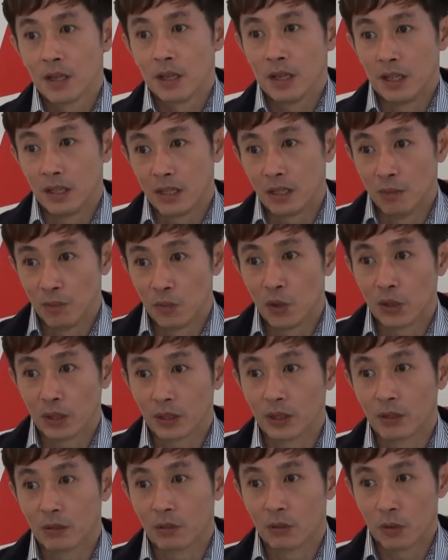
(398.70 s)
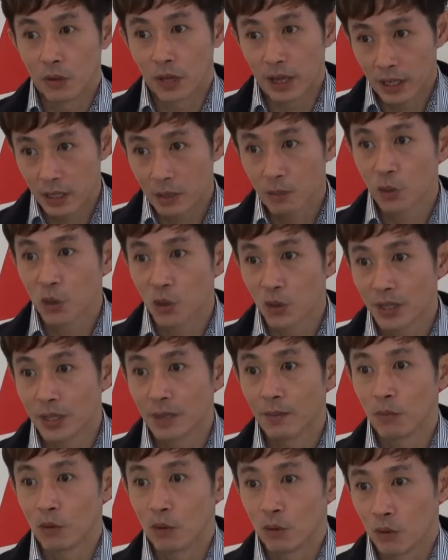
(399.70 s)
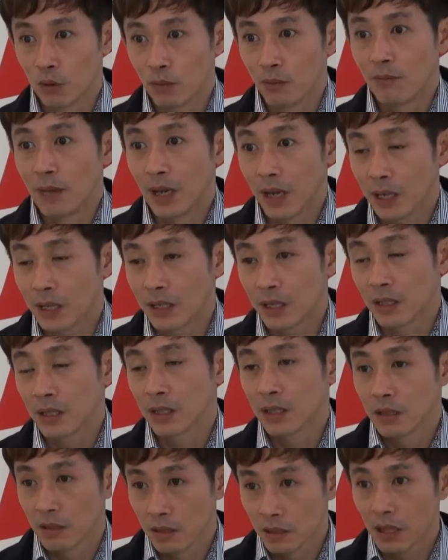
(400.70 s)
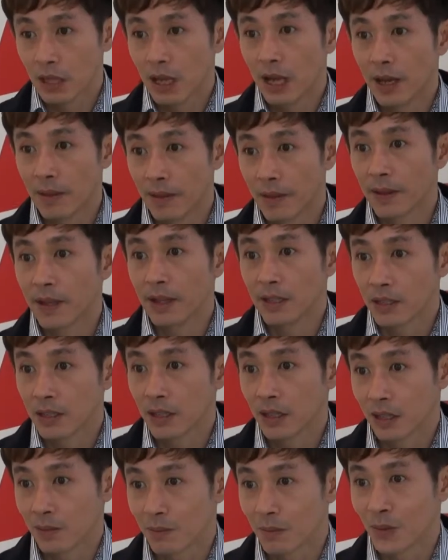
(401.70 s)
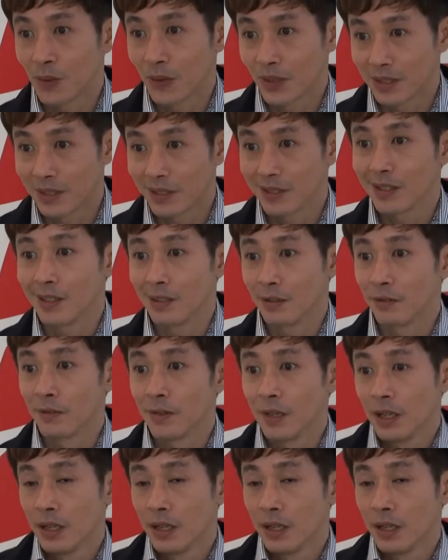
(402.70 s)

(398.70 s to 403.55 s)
it's important to expose them to markets other than Singapore itself.